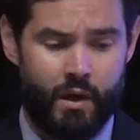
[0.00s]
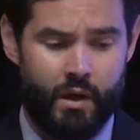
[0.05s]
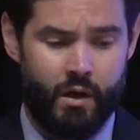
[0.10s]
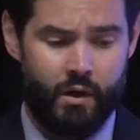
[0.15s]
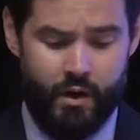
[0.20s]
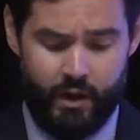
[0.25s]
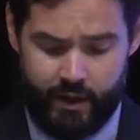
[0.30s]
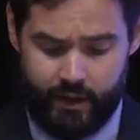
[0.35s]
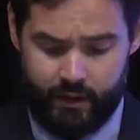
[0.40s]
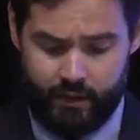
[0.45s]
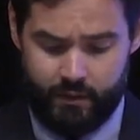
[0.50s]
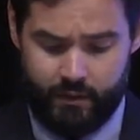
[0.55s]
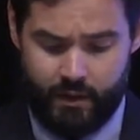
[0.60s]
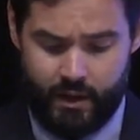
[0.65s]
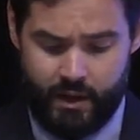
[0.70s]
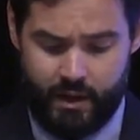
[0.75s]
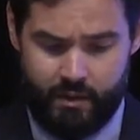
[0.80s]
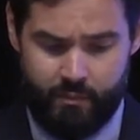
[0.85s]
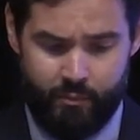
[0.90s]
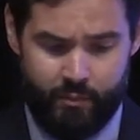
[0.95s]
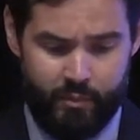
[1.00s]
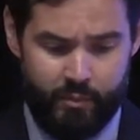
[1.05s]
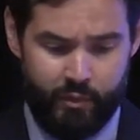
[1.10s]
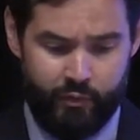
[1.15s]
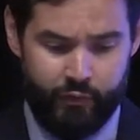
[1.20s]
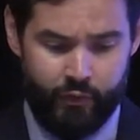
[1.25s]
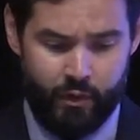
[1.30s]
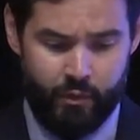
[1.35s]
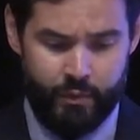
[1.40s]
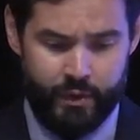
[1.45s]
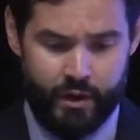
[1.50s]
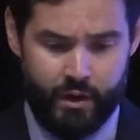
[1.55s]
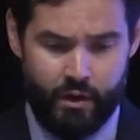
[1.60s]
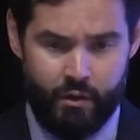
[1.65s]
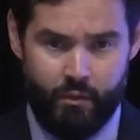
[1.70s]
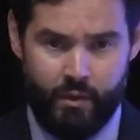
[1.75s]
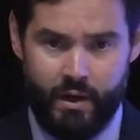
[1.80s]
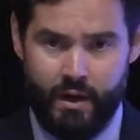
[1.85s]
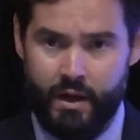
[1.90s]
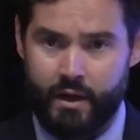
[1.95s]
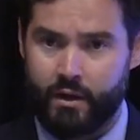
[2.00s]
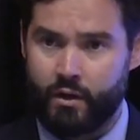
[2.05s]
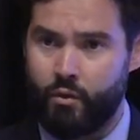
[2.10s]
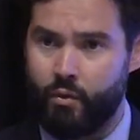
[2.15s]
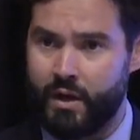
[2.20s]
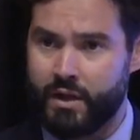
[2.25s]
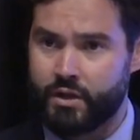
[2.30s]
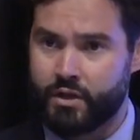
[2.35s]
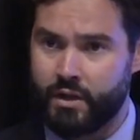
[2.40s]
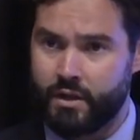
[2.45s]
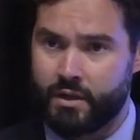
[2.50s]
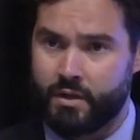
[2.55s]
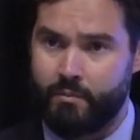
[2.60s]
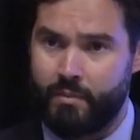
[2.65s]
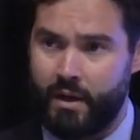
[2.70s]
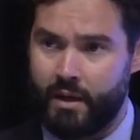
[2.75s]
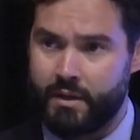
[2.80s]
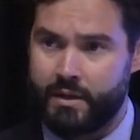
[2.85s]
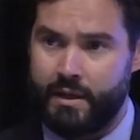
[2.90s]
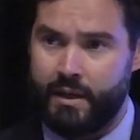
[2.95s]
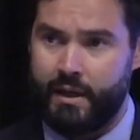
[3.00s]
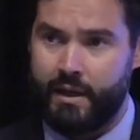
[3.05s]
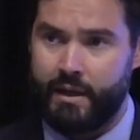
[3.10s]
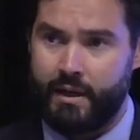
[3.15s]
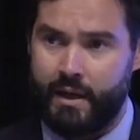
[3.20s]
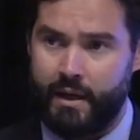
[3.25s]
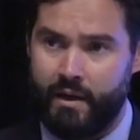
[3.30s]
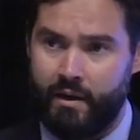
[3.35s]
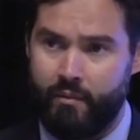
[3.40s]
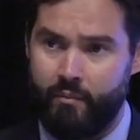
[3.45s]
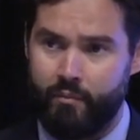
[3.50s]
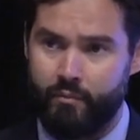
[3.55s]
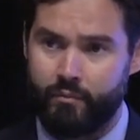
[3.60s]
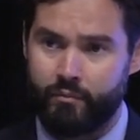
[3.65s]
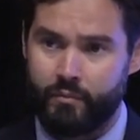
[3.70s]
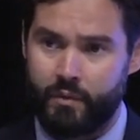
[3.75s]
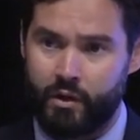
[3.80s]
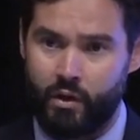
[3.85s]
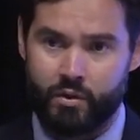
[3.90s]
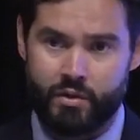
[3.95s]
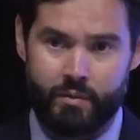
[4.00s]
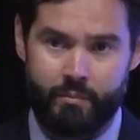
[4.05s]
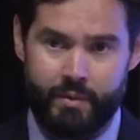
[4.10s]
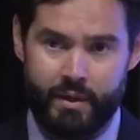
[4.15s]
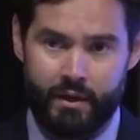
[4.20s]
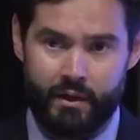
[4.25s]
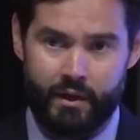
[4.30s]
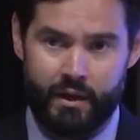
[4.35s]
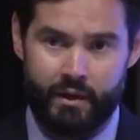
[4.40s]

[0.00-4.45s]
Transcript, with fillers: Okay, um, before we go on, questions about TDM, clozapine